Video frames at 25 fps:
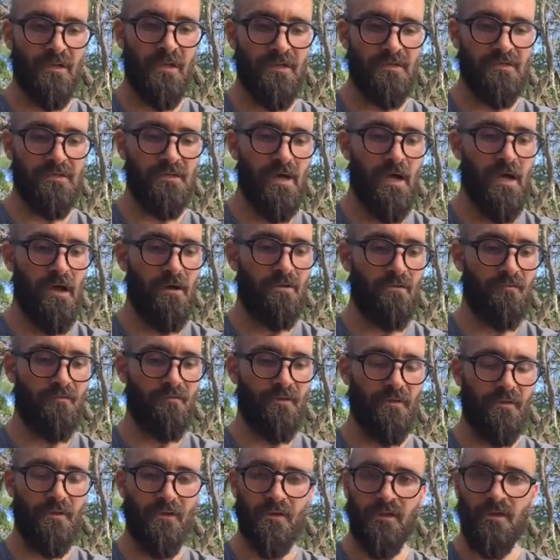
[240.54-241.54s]
Assar of
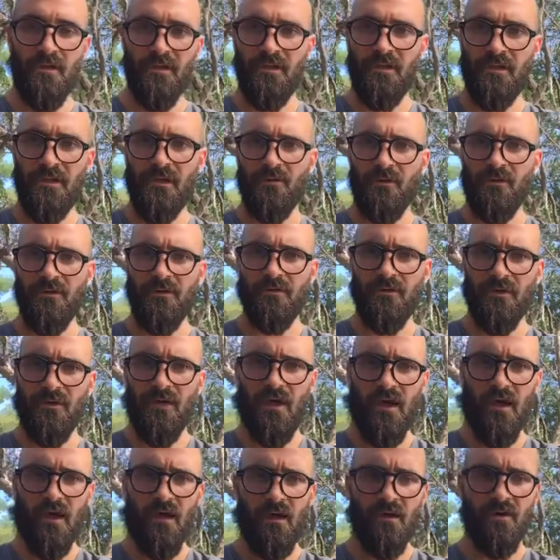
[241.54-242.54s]
the liquid
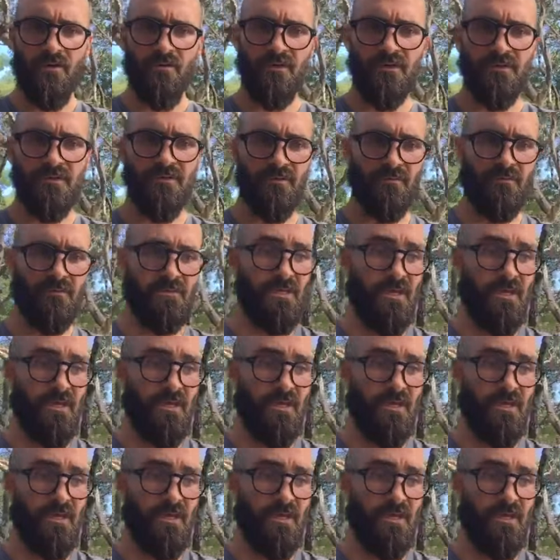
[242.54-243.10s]
crystals,